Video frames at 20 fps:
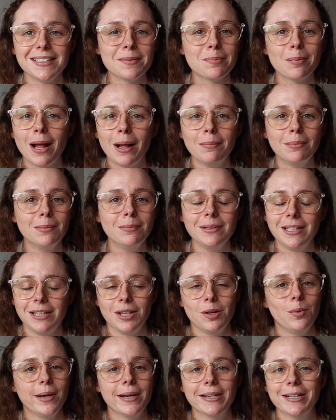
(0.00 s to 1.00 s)
Probably
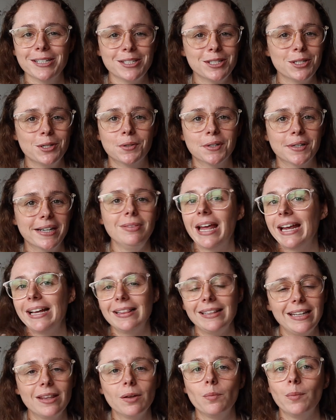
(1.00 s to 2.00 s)
the weirdest story,
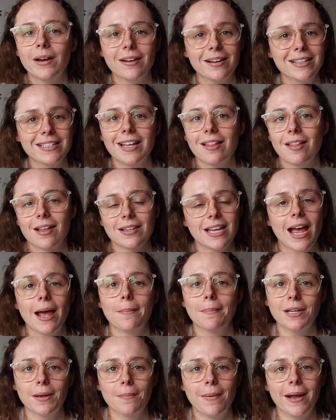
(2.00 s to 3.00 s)
likely the weirdest thing that's
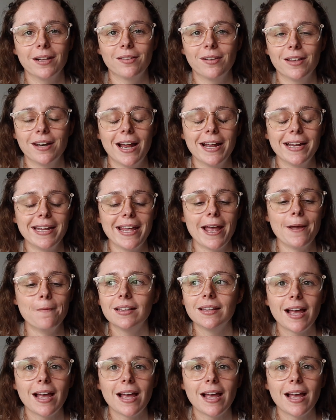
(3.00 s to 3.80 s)
happened to Michael and I yet.